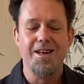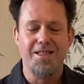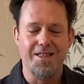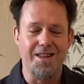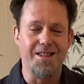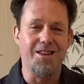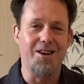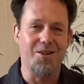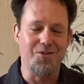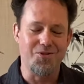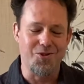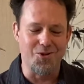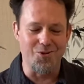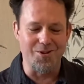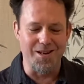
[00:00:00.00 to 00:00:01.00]
than the other
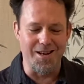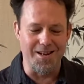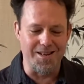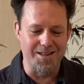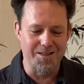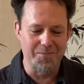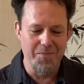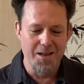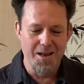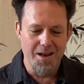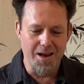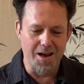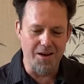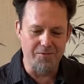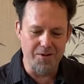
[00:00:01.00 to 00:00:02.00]
2 days.
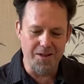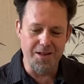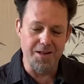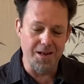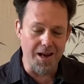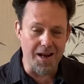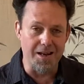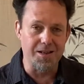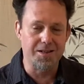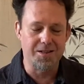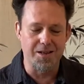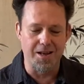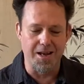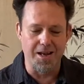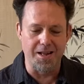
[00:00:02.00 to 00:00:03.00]
Really nice.
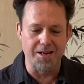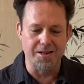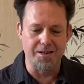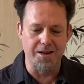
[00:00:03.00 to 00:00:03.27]
And